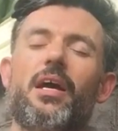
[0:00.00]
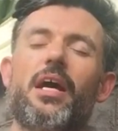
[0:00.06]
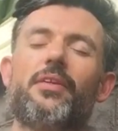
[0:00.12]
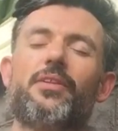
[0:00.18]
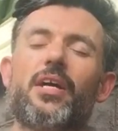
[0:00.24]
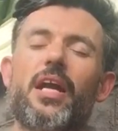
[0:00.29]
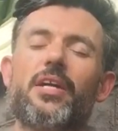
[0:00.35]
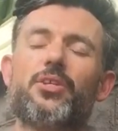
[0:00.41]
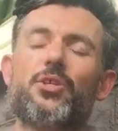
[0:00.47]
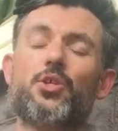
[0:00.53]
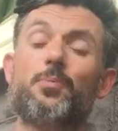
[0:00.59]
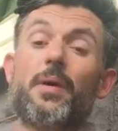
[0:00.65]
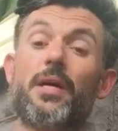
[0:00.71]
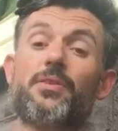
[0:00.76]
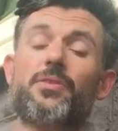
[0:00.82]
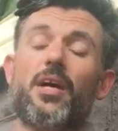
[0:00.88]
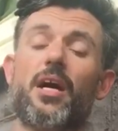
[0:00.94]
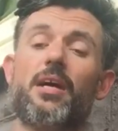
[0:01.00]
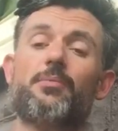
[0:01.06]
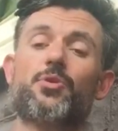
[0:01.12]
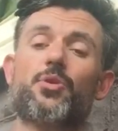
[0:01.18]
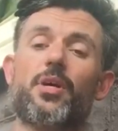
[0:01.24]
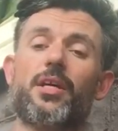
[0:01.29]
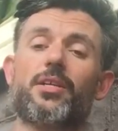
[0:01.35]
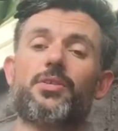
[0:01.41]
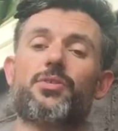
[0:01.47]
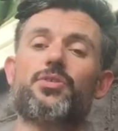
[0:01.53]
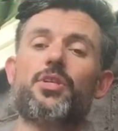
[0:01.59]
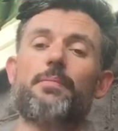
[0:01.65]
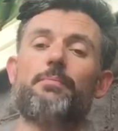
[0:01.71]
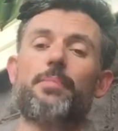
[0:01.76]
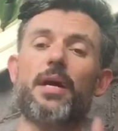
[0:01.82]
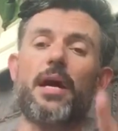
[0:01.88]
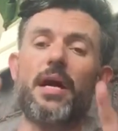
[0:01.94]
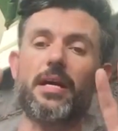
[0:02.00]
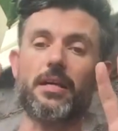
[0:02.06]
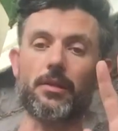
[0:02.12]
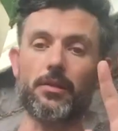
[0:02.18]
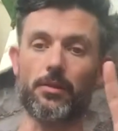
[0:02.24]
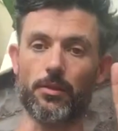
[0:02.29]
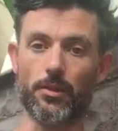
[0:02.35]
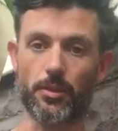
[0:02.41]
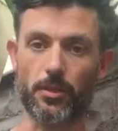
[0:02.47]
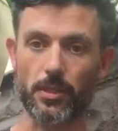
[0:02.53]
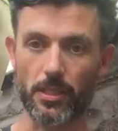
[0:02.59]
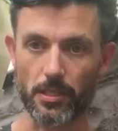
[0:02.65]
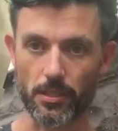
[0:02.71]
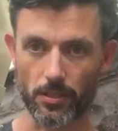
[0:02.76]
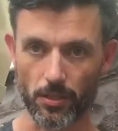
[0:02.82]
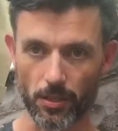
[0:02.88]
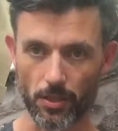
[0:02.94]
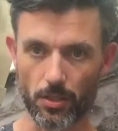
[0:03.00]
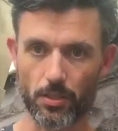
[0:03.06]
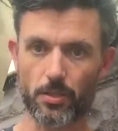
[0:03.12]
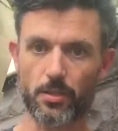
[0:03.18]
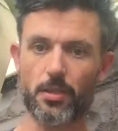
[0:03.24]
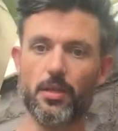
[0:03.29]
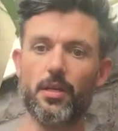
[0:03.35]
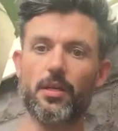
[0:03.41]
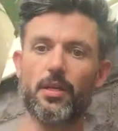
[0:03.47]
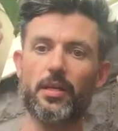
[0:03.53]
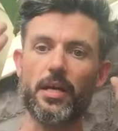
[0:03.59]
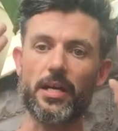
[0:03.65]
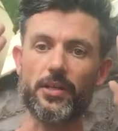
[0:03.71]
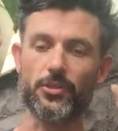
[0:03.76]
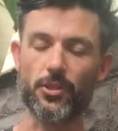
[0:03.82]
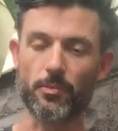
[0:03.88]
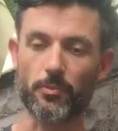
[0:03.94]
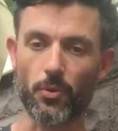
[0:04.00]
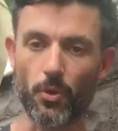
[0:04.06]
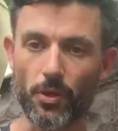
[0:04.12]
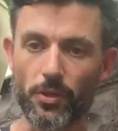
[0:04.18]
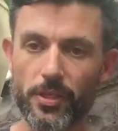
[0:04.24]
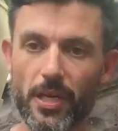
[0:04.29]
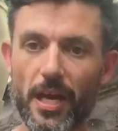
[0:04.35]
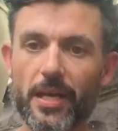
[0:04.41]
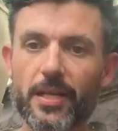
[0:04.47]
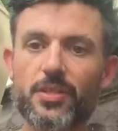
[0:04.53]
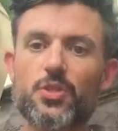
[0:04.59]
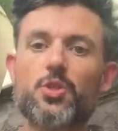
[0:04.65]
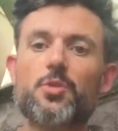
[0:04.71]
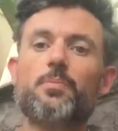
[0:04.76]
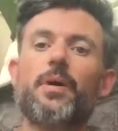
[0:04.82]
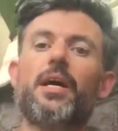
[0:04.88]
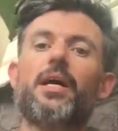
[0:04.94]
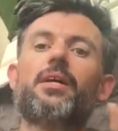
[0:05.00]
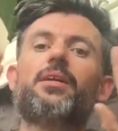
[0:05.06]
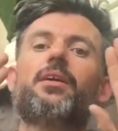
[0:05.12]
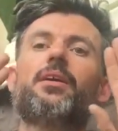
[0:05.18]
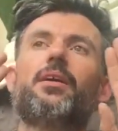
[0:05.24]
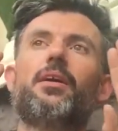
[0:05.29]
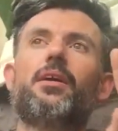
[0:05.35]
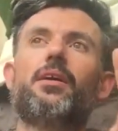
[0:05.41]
And then I just spent time trying to sit back and look at it all, and the more that I can spend